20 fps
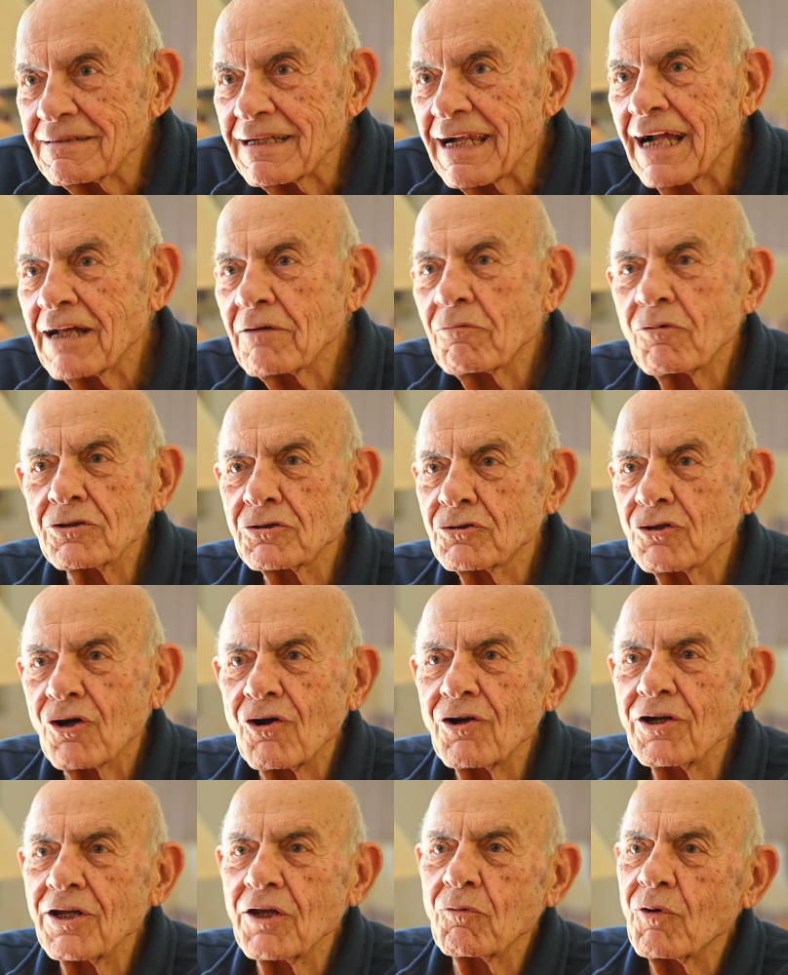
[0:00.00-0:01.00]
I was the
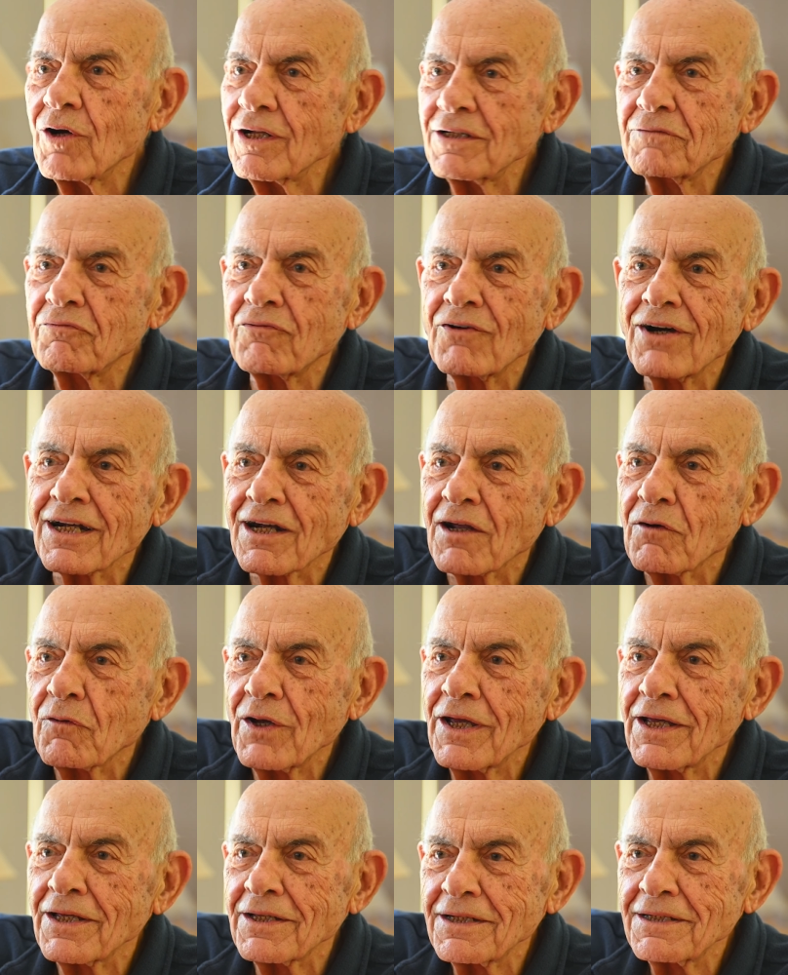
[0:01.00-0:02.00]
only one far
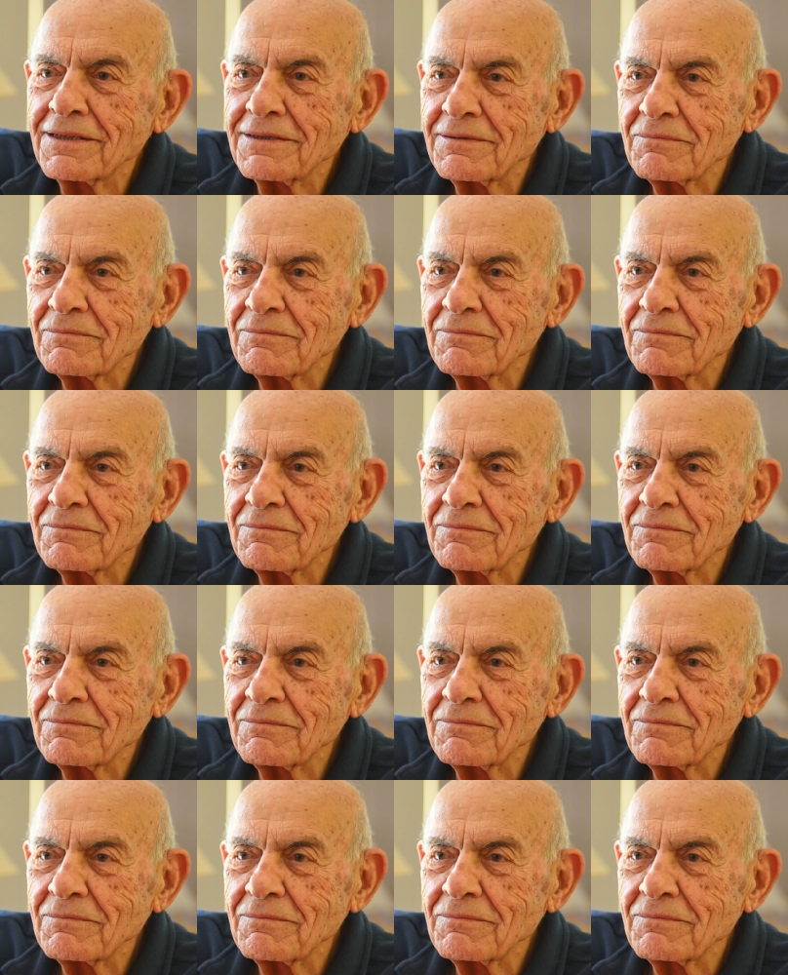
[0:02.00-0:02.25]
away.